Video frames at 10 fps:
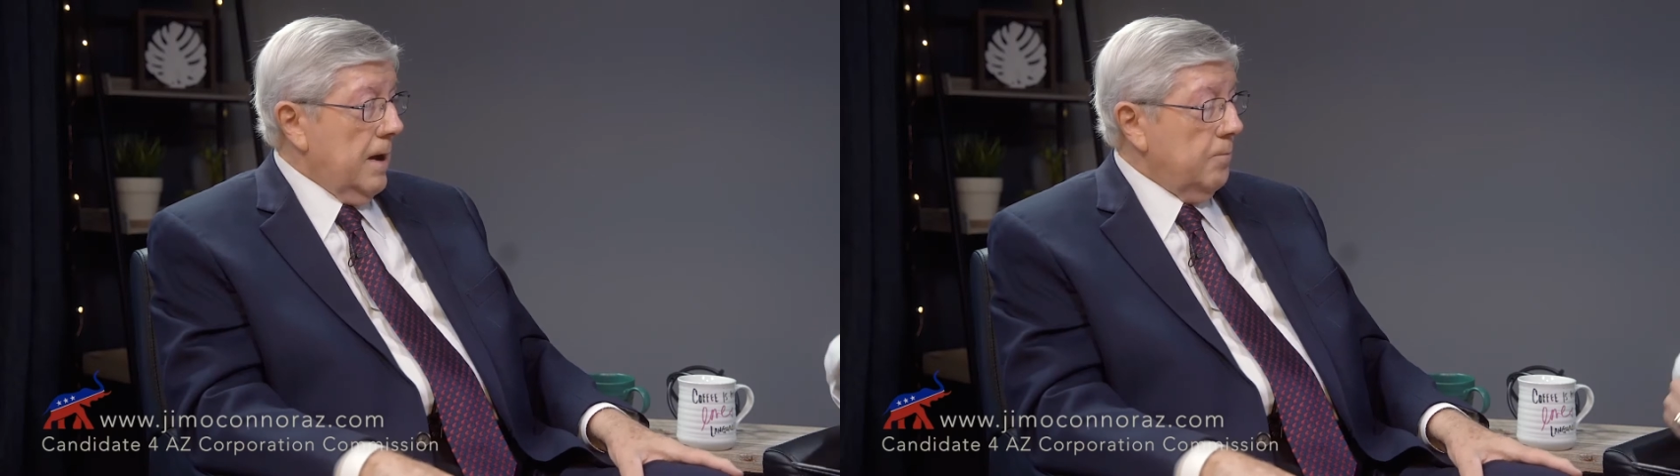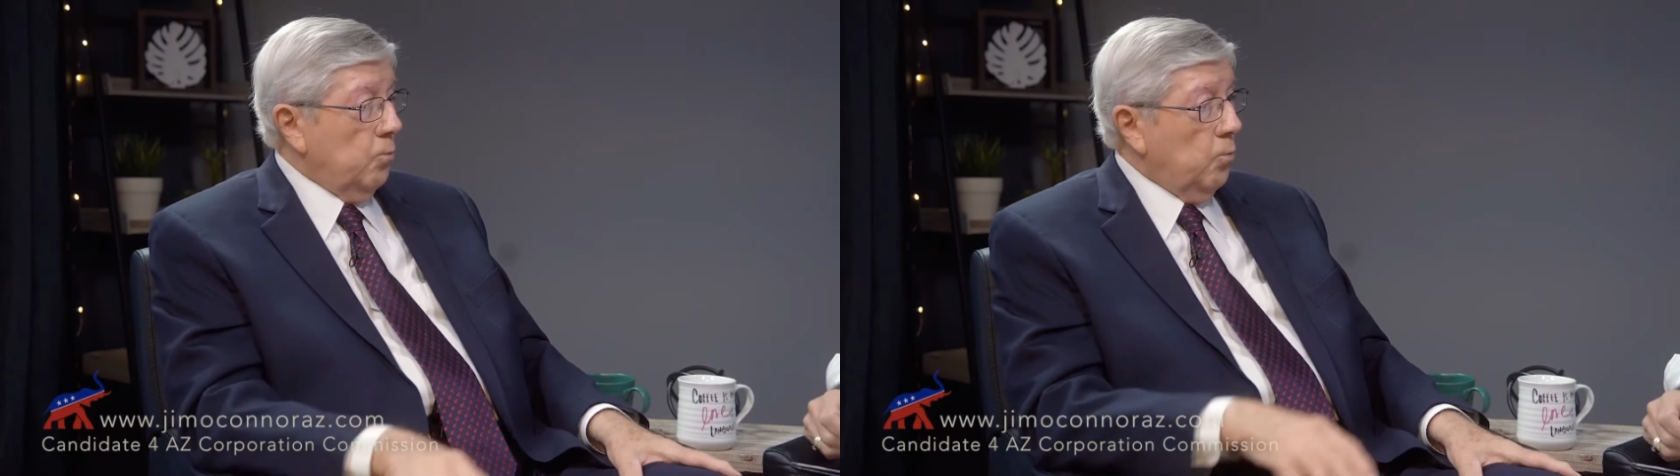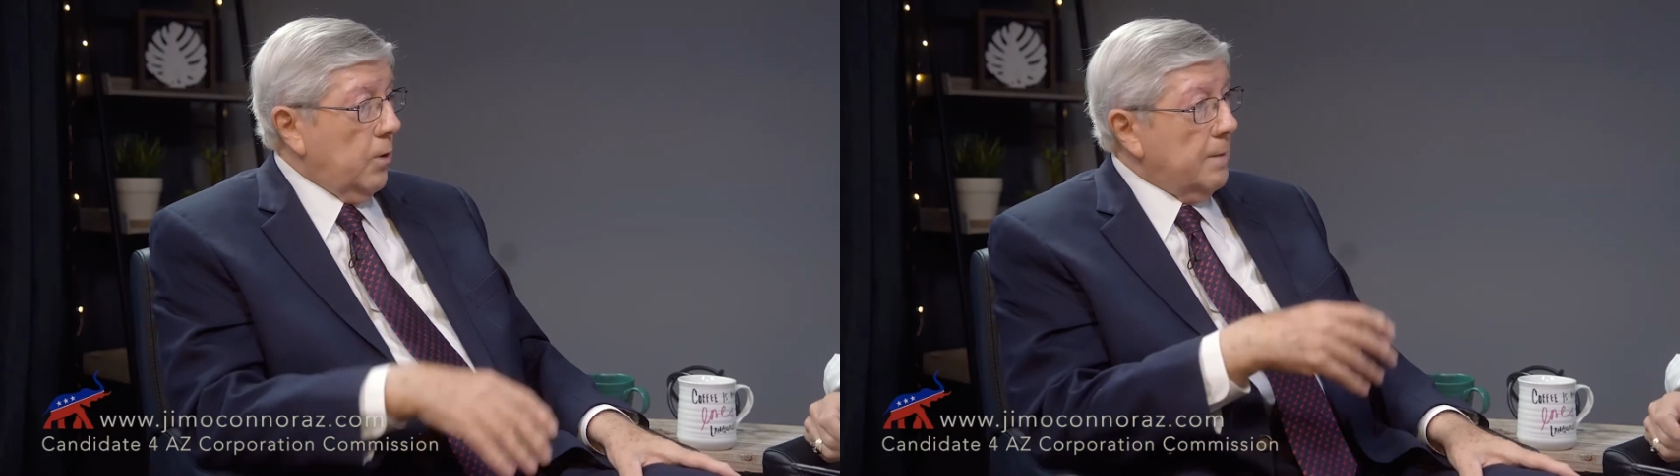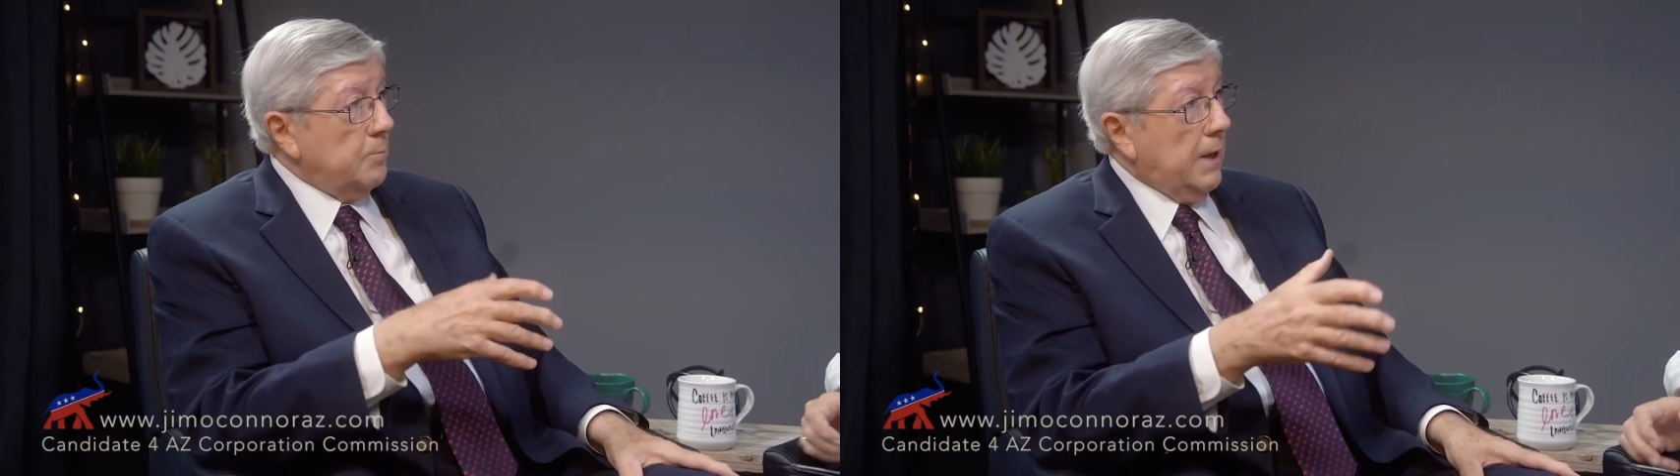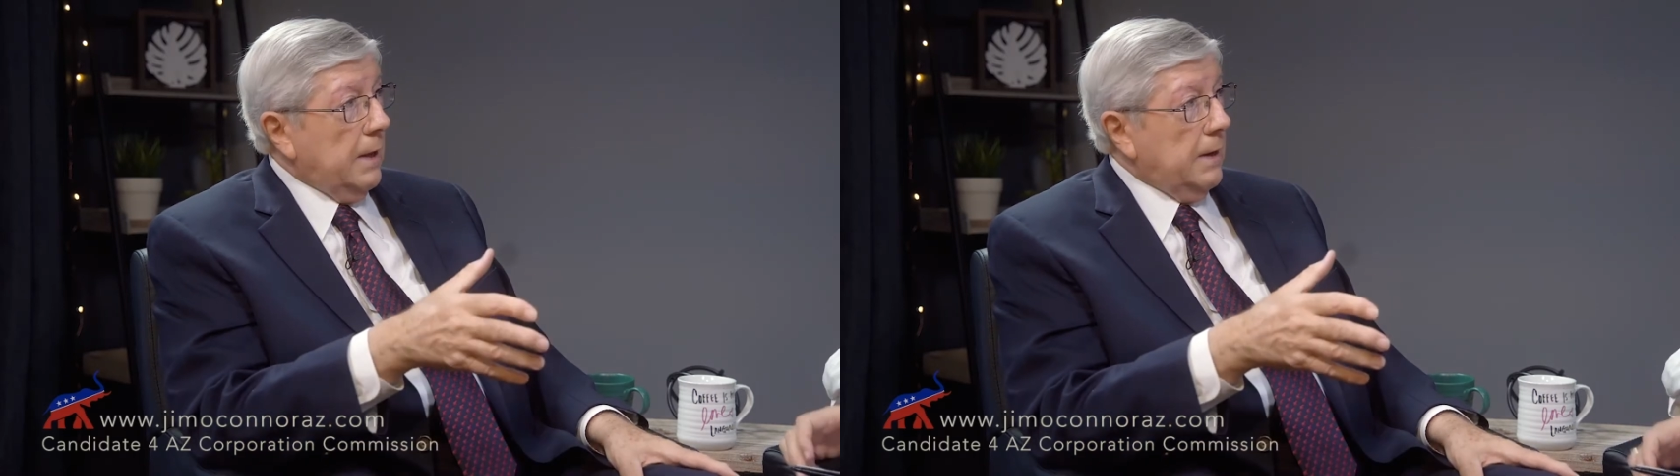What I'm
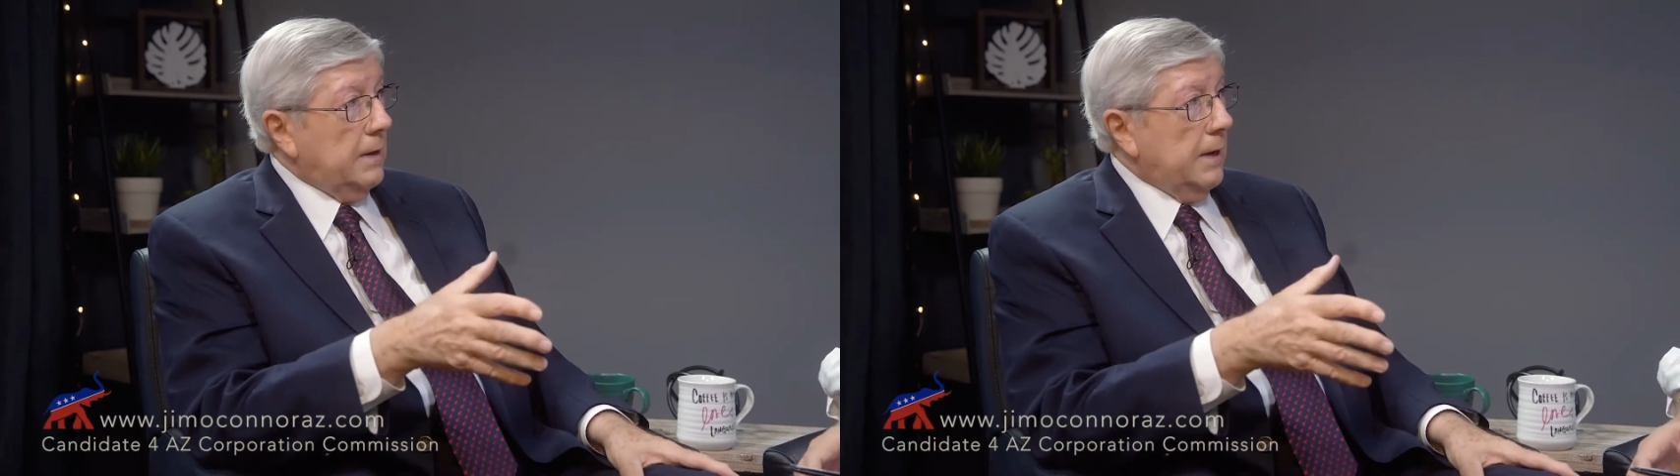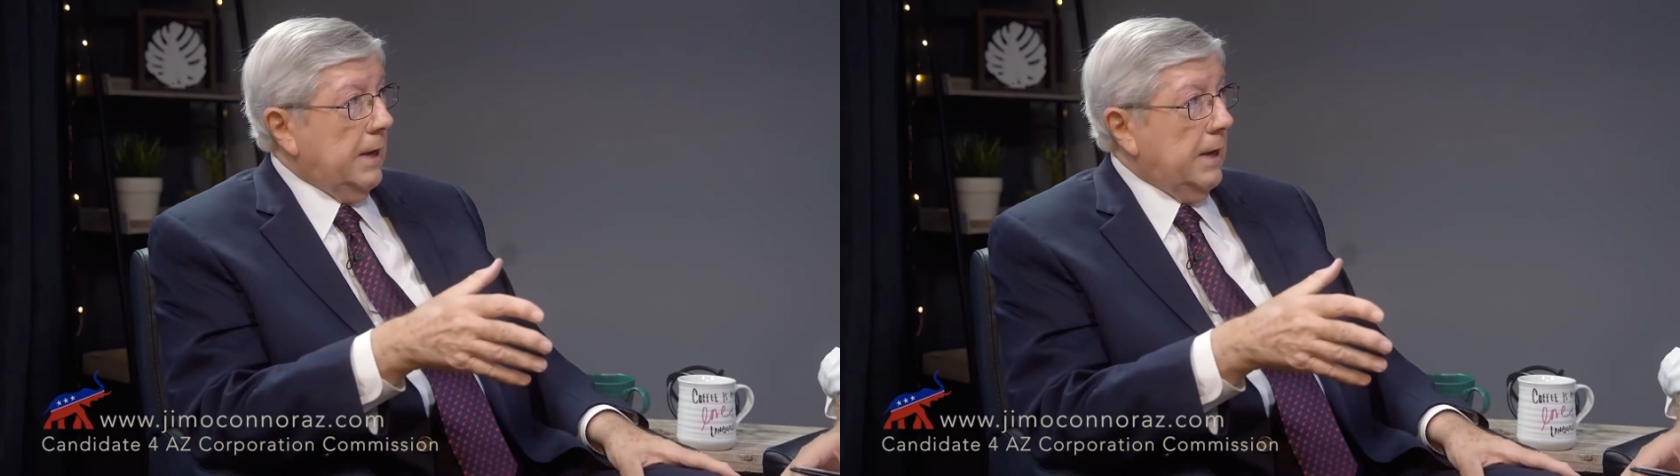beginning to